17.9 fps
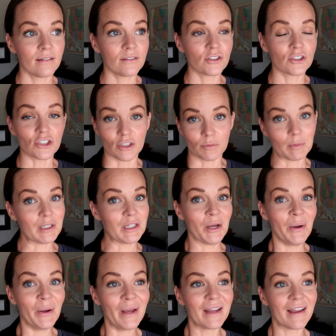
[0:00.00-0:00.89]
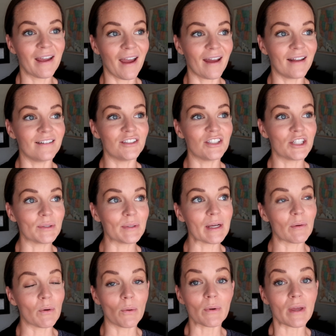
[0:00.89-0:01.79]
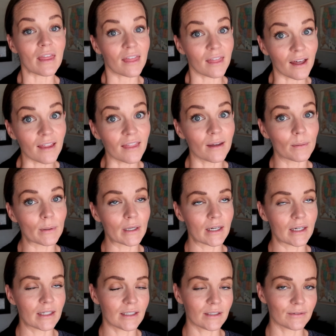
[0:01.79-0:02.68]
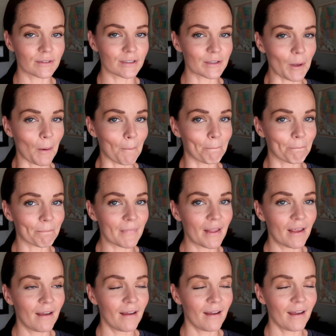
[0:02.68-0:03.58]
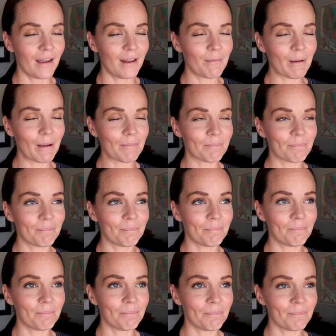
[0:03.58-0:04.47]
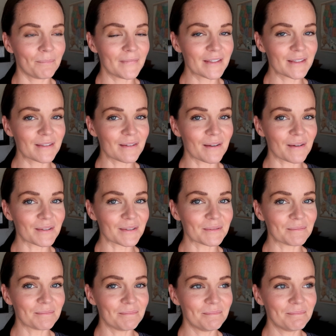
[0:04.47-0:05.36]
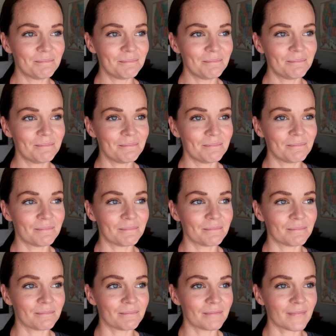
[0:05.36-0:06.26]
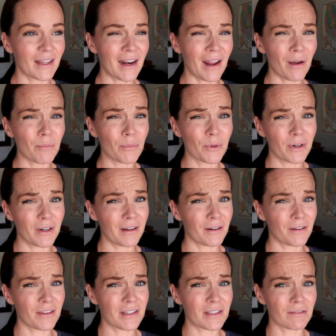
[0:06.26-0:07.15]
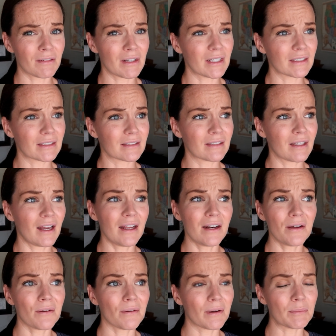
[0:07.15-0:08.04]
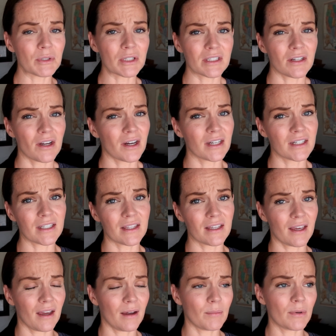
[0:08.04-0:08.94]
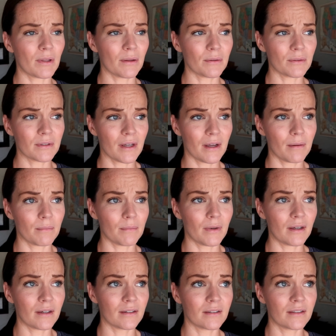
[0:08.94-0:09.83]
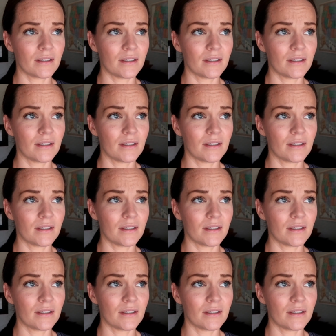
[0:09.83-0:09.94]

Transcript: should be doing and doing what we thought they were gonna do. So anyway, this is awesome. And how boring are these vlogs? I know I'm just talking to the camera the whole time, but